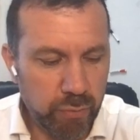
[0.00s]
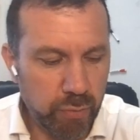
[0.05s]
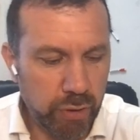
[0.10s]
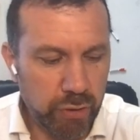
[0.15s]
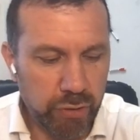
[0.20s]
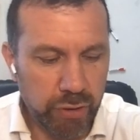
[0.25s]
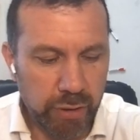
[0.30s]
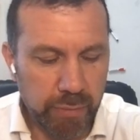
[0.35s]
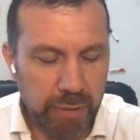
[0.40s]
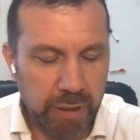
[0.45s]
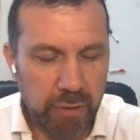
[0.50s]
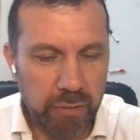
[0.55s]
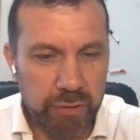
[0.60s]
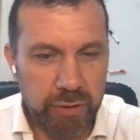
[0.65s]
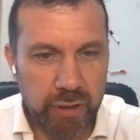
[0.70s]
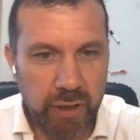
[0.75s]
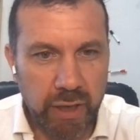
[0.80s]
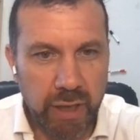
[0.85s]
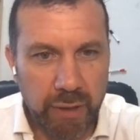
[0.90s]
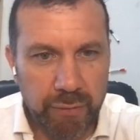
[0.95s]
We're talking
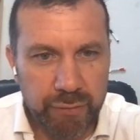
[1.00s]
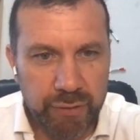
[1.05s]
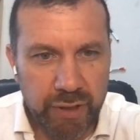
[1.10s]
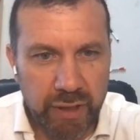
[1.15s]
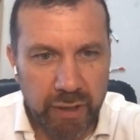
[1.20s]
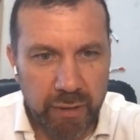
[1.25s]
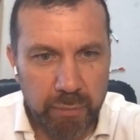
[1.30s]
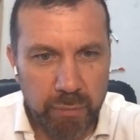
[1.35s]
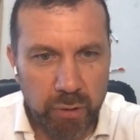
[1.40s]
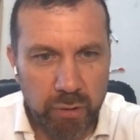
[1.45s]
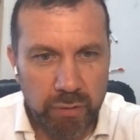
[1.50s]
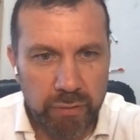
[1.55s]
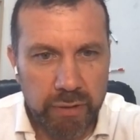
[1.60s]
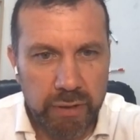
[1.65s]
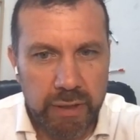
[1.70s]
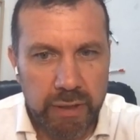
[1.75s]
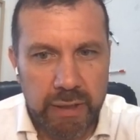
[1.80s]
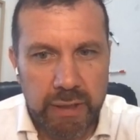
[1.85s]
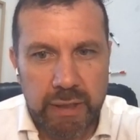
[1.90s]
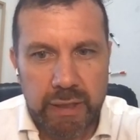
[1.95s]
about left elbow,
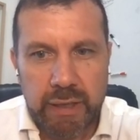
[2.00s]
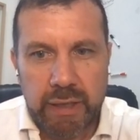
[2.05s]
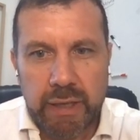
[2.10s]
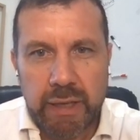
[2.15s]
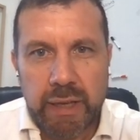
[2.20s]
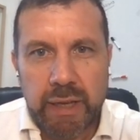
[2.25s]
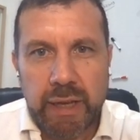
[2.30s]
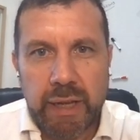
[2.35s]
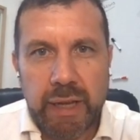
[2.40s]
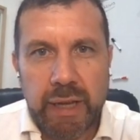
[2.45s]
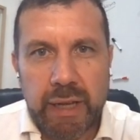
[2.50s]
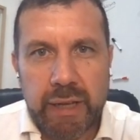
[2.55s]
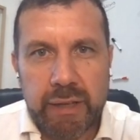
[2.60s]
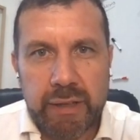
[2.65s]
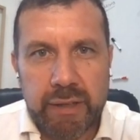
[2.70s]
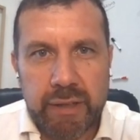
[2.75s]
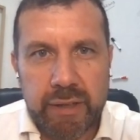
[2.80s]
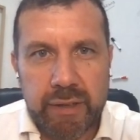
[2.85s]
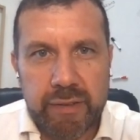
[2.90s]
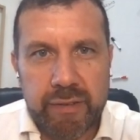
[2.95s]

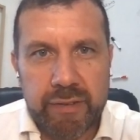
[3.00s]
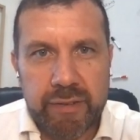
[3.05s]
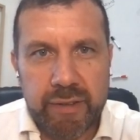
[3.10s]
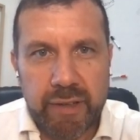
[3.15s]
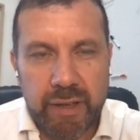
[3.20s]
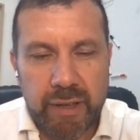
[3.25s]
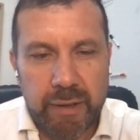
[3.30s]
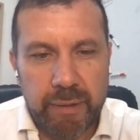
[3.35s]
and it's